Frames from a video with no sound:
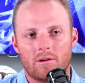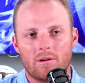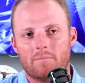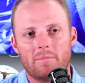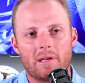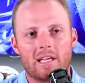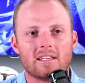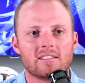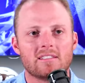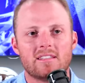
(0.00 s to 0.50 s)

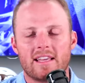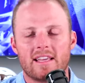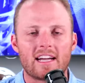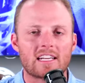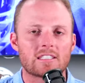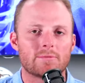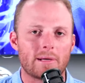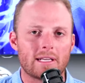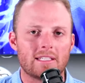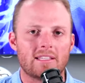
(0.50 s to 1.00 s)
Because the
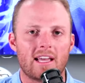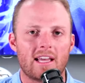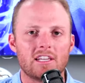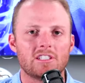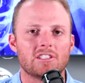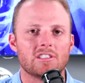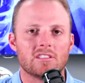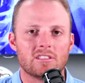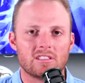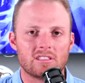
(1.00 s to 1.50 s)

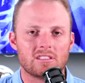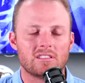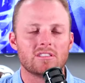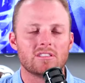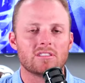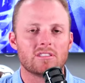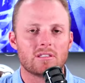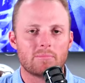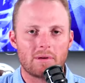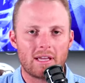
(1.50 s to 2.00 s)
expectation is still
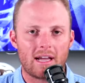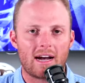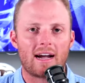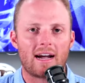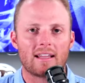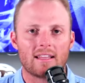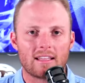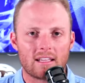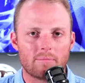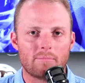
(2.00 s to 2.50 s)
to be
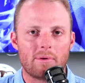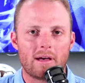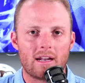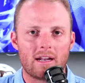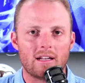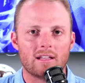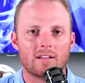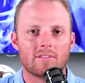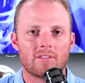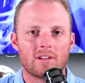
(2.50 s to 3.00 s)
highly
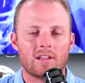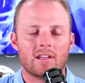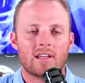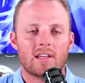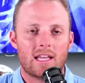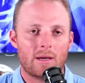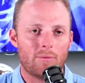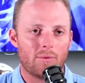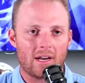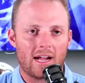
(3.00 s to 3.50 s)
competitive
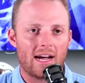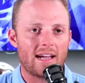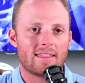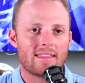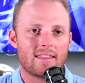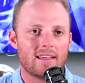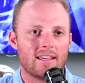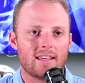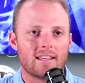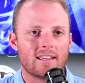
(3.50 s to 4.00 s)
in what I
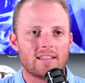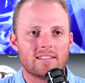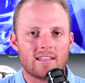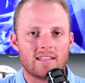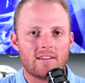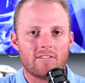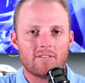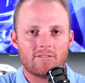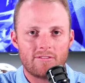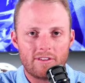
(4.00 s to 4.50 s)
think is
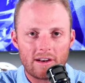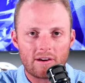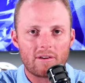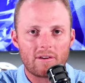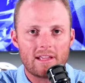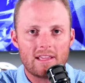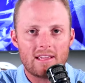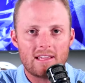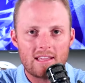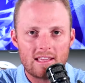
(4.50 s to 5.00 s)
a
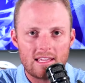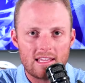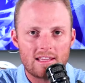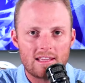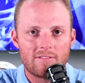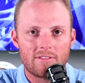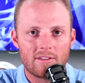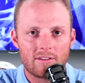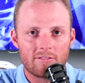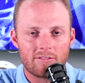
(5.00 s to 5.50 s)
very
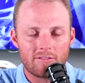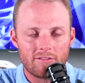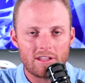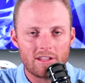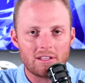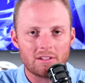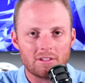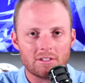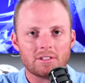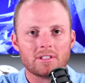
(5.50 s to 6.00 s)
even
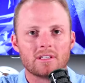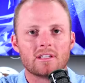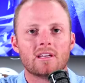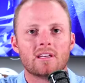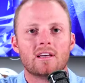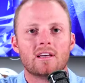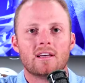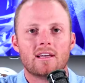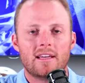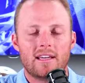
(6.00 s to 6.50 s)
field
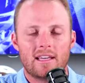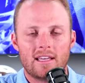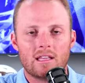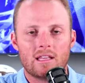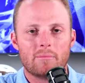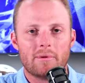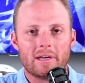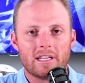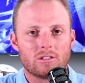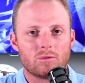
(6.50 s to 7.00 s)
in
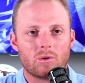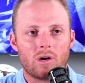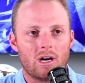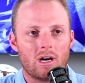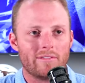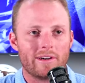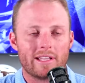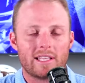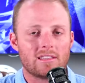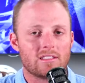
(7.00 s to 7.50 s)
the Big
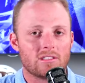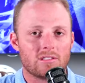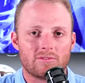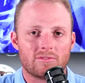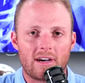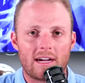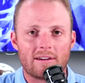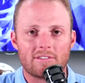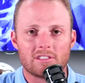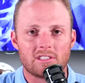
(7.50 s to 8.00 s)
12. I think there's
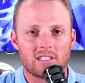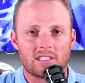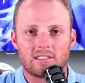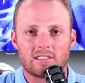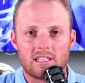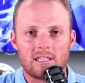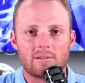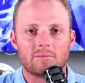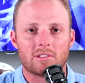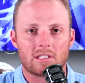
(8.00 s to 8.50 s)
5 or 6
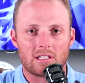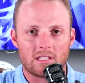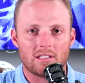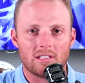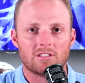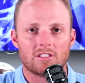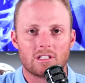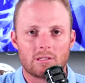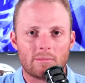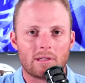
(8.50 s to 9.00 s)
teams that could
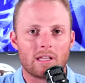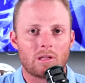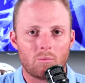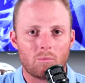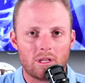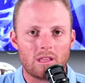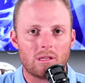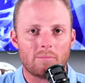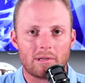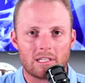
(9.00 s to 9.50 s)
legitimately
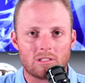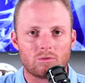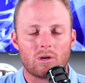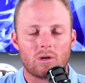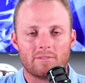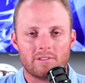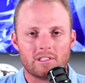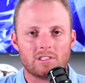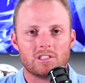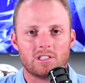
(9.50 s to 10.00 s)
win the Big
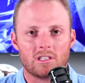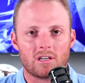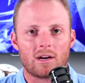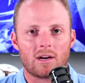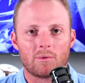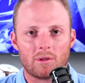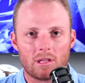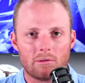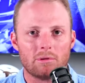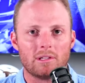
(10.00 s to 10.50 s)
12 this year. I
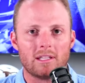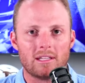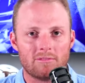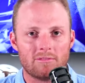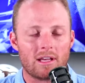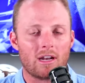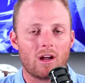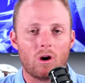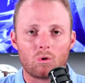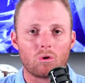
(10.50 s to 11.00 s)
really believe
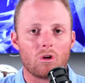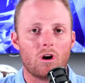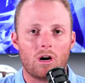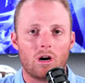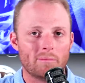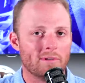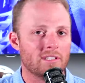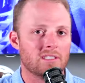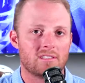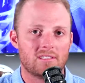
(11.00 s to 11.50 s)
that.
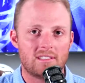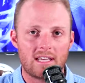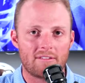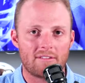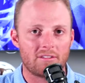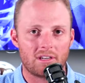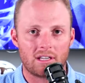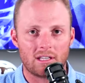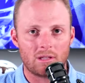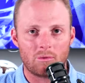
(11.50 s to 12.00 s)
Oklahoma is
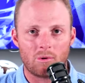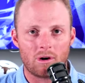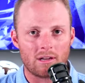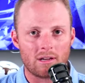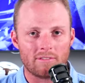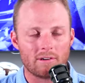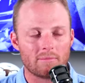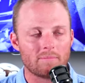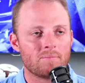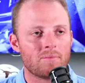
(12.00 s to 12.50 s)
definitely one
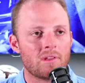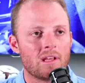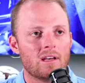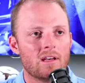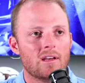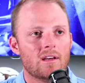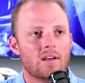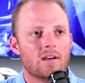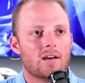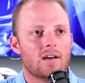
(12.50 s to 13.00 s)
of them.
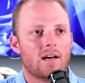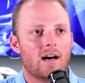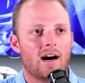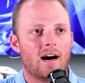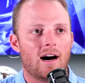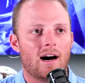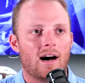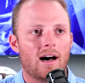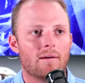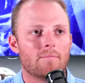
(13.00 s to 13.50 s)

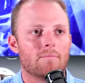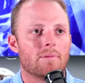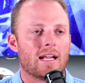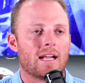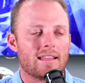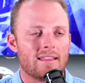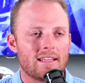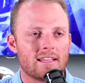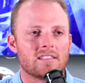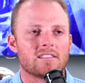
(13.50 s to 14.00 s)
But
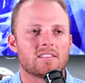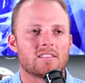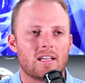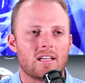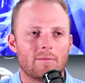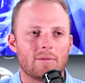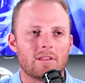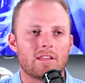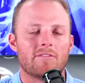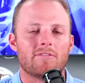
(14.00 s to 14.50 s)
I think
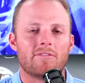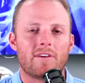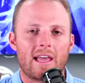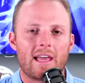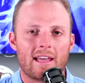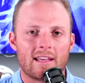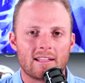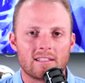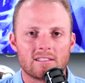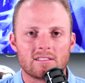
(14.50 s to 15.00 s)
some of the
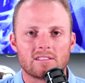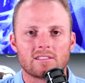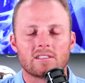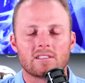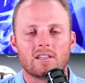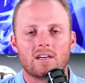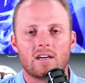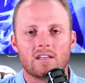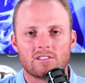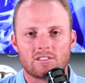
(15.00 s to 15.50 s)
fans
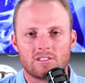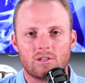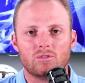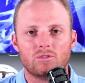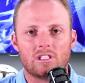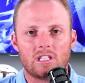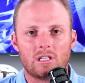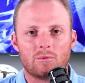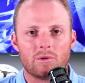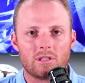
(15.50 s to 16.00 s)

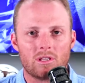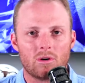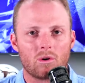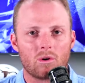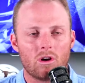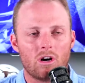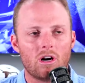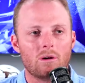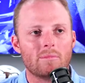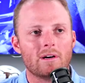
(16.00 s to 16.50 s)
associated with
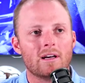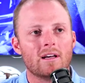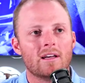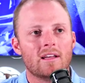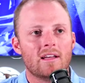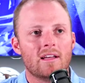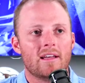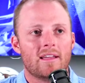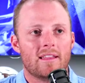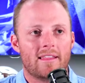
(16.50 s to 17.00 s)
Oklahoma,
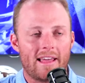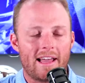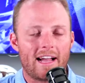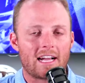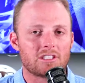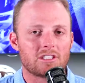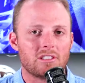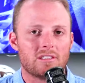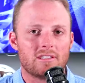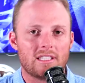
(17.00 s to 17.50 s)
they
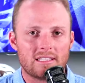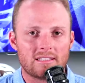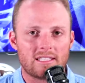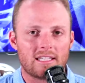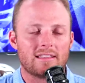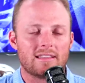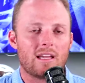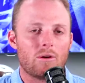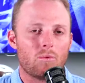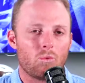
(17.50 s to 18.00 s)
actually think
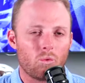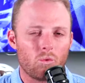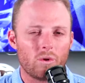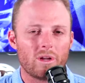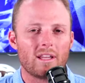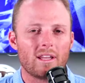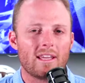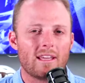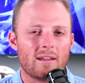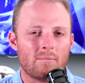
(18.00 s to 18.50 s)
like they
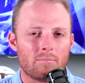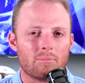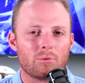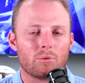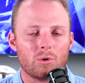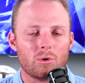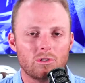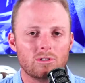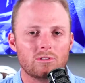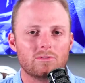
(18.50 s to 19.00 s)
really
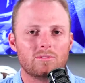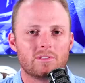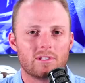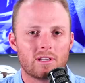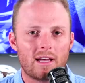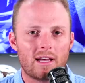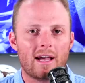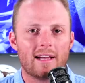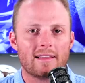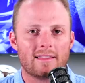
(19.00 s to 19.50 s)
improved
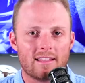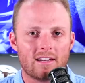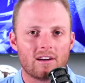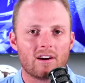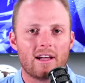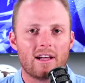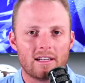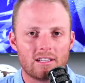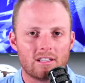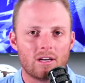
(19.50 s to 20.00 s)
at their
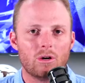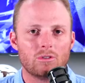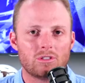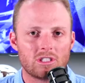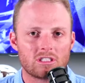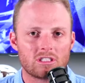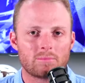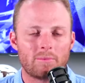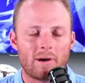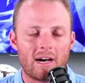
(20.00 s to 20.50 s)
head
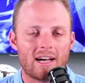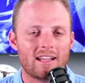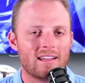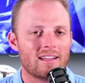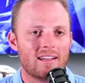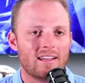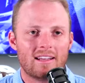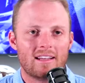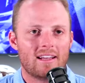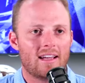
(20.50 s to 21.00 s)
coaching spot.
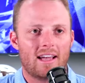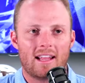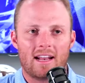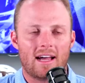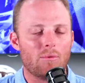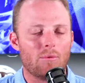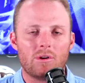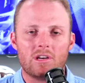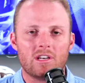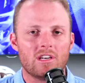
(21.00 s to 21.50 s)
And I
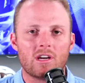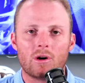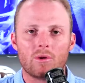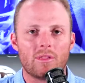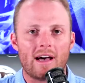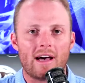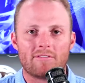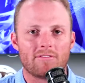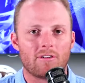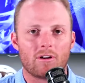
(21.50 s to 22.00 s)
wouldn't go
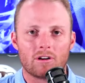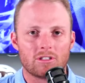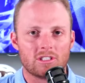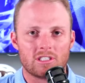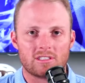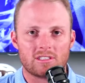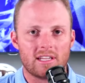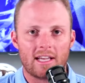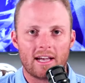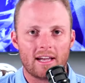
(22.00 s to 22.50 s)
that far
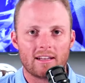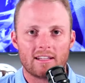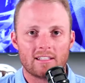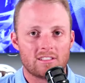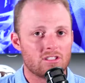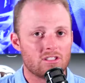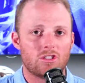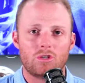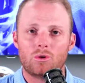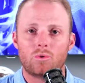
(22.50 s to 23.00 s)
just yet.
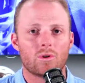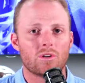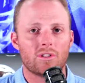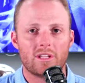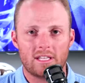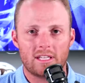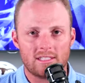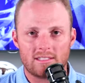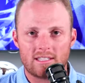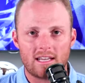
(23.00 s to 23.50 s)
It's too
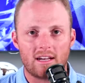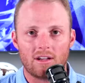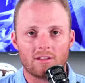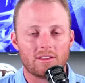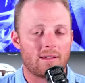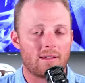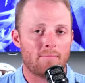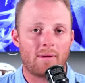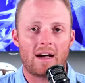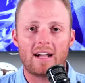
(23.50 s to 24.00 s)
early to tell.
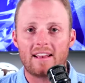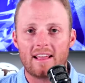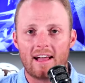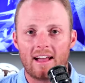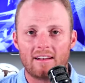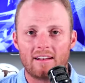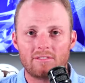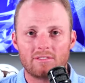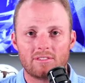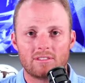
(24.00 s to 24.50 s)
They might
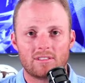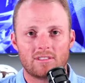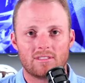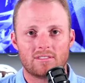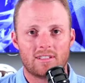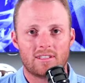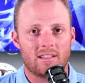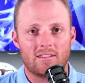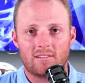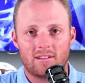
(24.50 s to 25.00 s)
have.
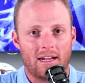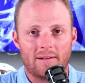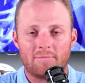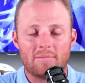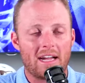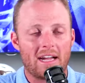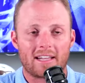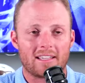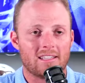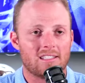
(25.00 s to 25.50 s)
I'm
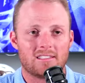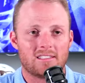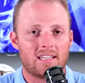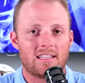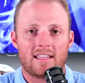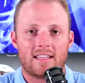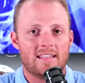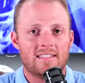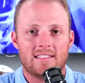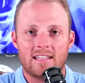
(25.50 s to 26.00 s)
not going to say
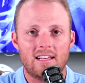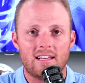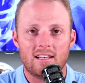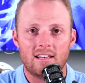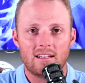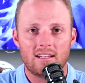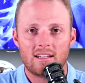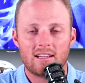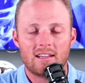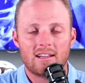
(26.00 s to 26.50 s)
they
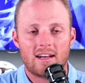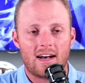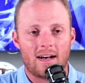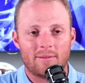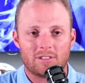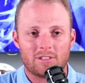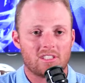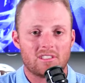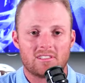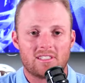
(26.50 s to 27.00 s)
didn't. I'm
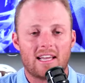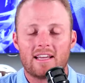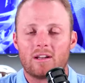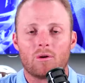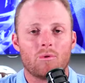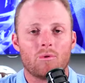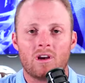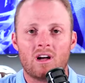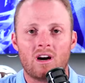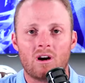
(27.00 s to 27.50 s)
just going to say I
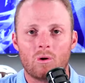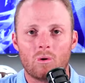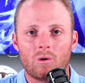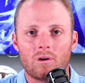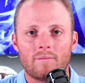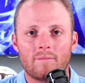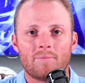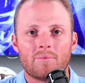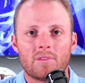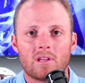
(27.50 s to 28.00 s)
don't know.
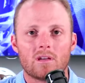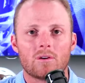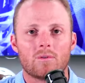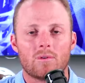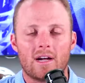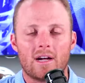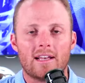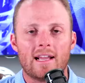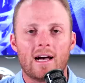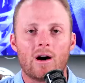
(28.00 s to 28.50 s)

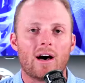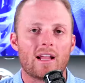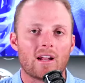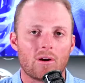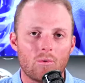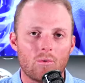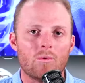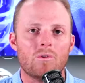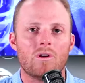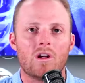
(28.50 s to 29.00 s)
Right now, I
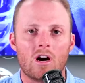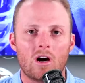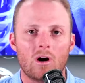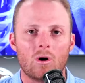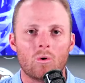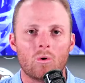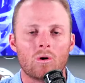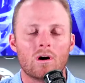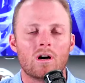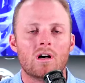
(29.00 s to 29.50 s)
don't
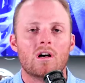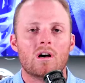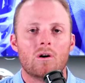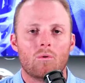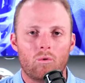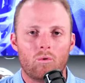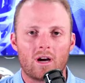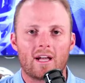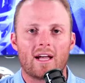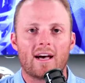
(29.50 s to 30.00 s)
know
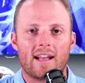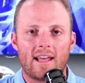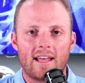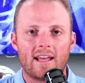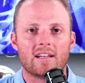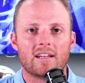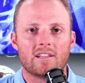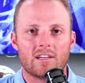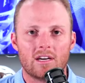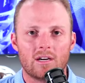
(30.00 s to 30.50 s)
what kind of
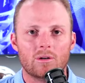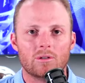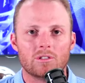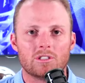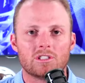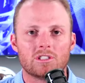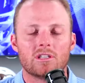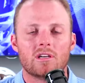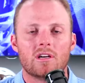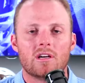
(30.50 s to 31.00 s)
head
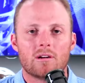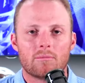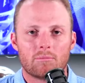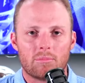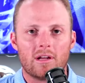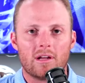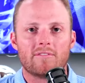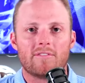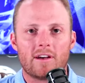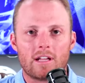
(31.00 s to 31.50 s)
coach
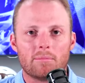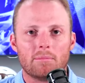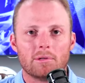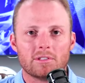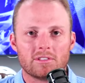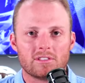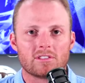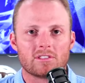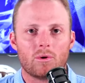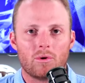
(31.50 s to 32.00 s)
Brent
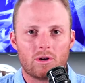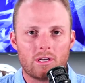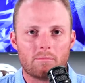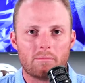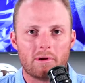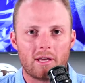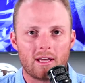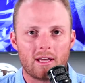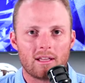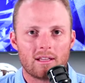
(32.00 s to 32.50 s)
Venables is going to
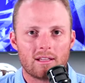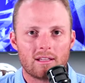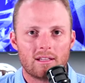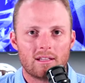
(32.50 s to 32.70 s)
be.